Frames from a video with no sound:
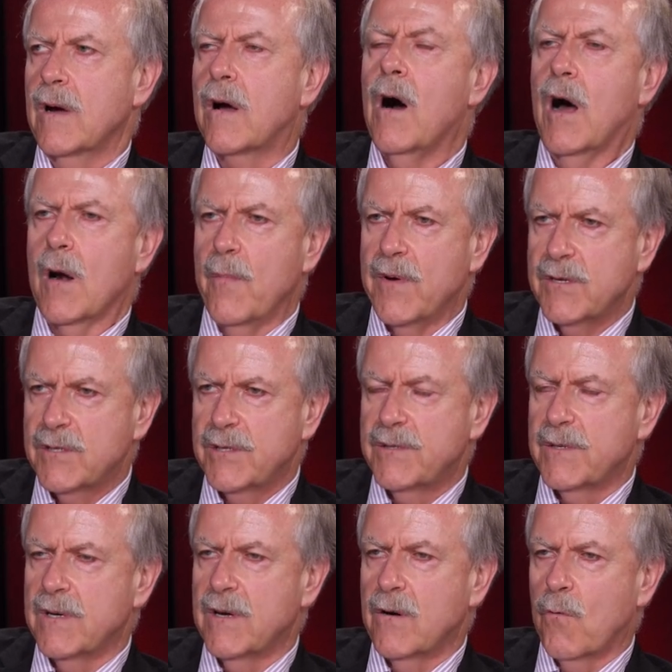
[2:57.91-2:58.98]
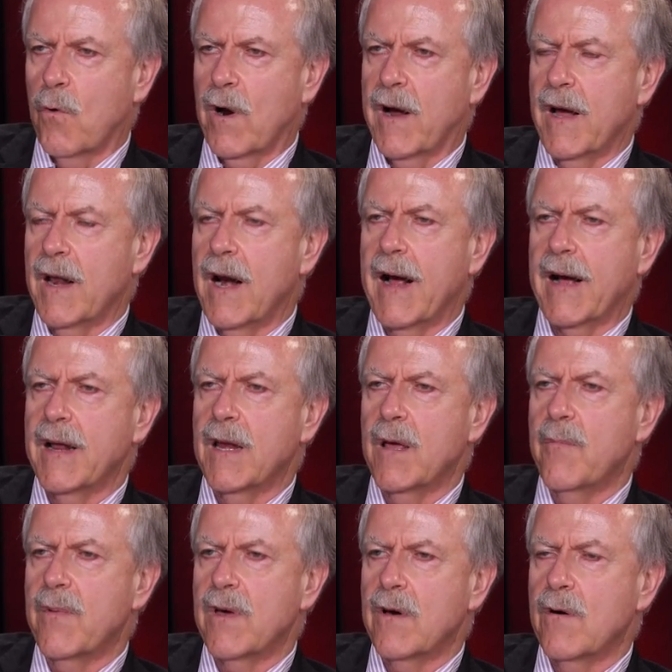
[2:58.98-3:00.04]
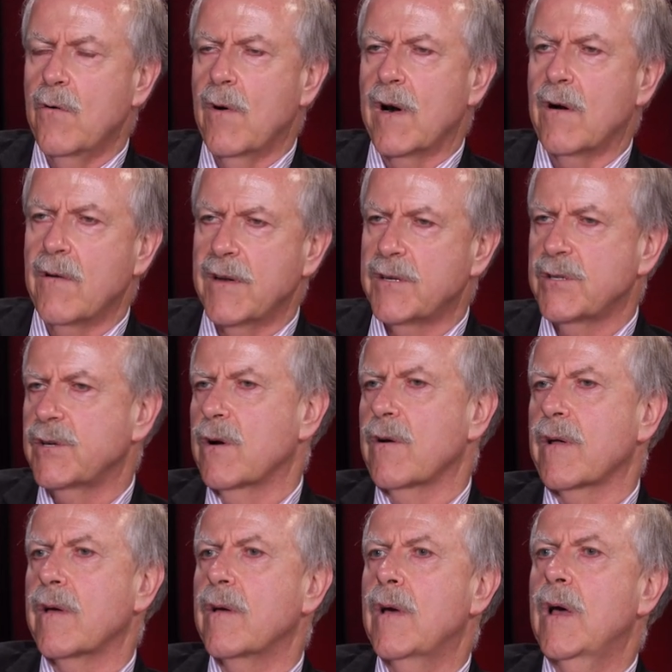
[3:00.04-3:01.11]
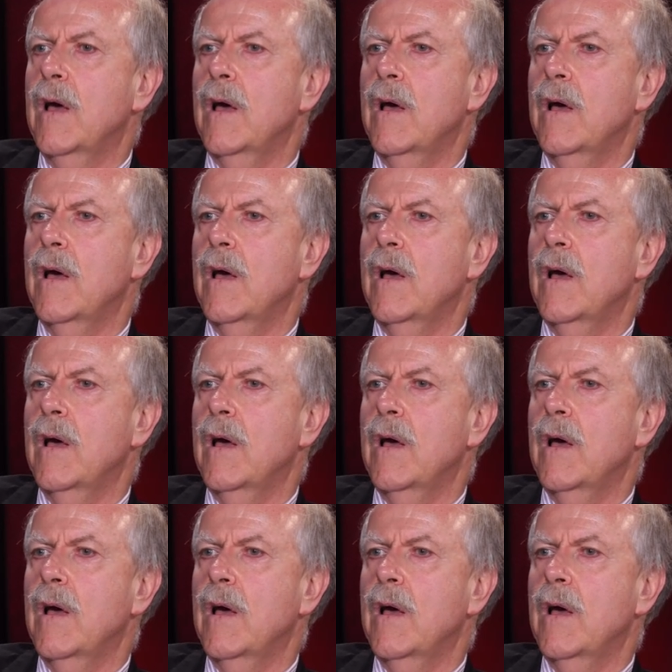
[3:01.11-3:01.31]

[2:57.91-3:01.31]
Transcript: economists working in academia who I don't necessarily